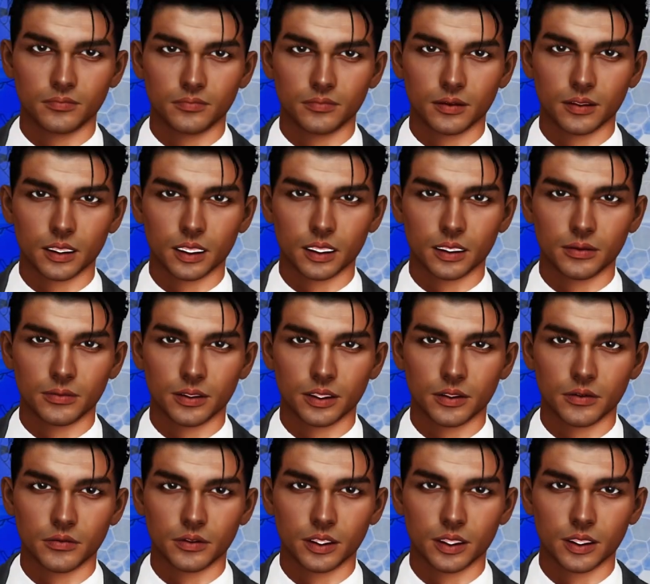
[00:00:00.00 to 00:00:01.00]
Linden Lab
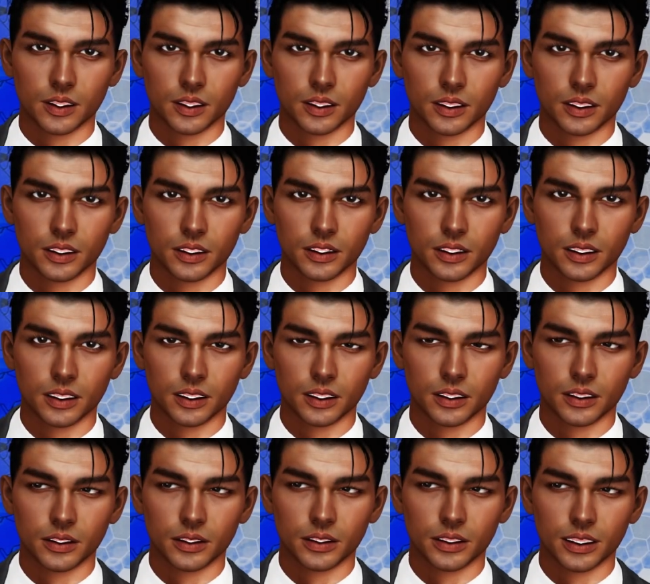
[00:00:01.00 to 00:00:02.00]
Operations have officially
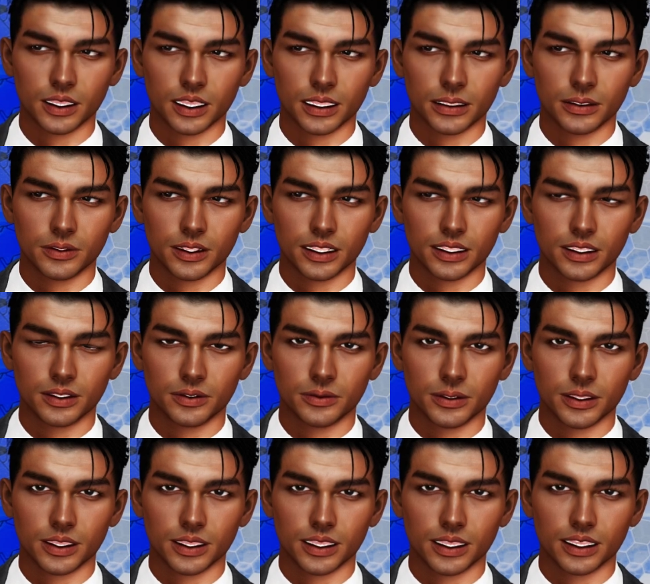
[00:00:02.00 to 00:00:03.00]
announced that the next
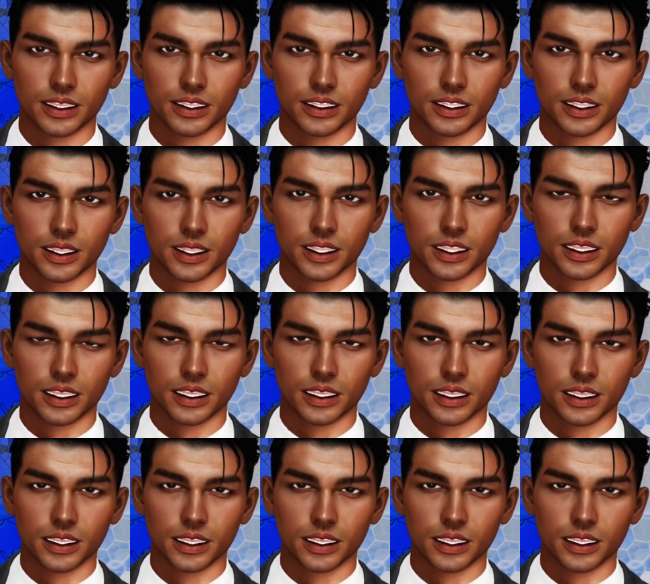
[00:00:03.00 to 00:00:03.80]
Linden Homes theme